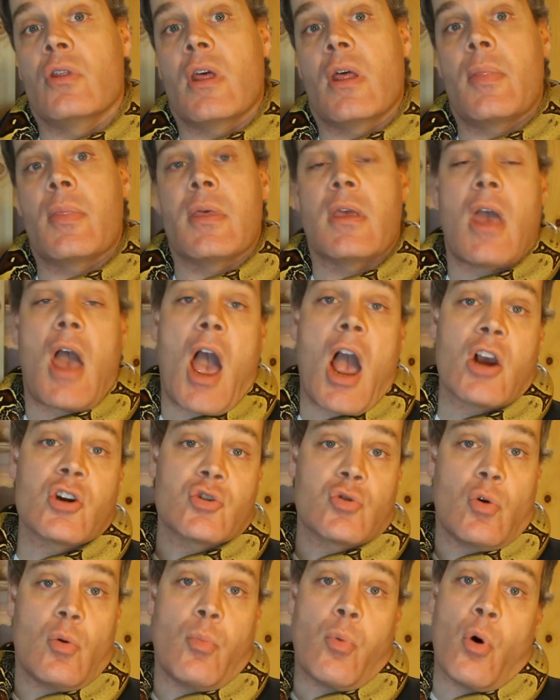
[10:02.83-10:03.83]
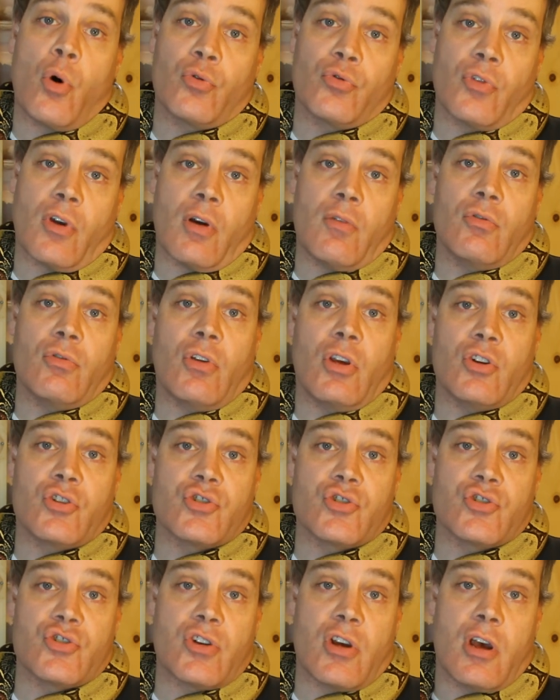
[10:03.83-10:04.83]
that the actual
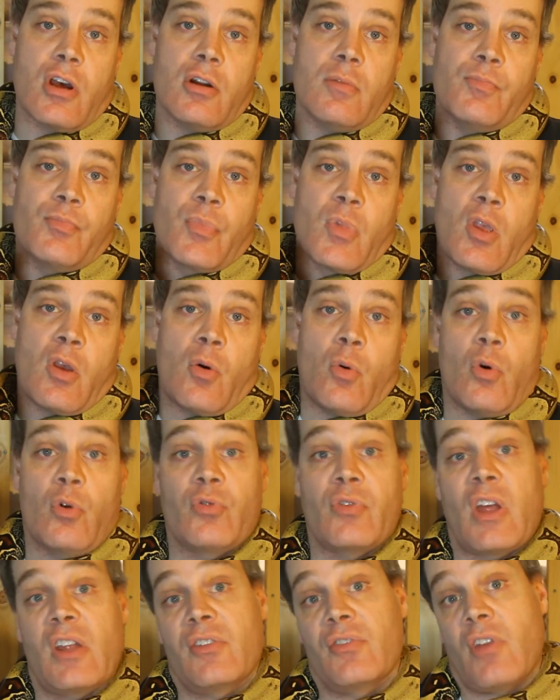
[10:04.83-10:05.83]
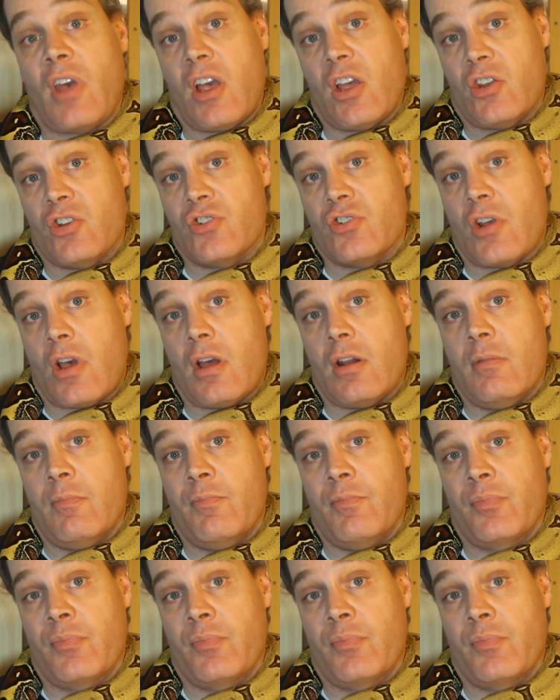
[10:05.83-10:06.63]
post-ovulation shed was that second shed.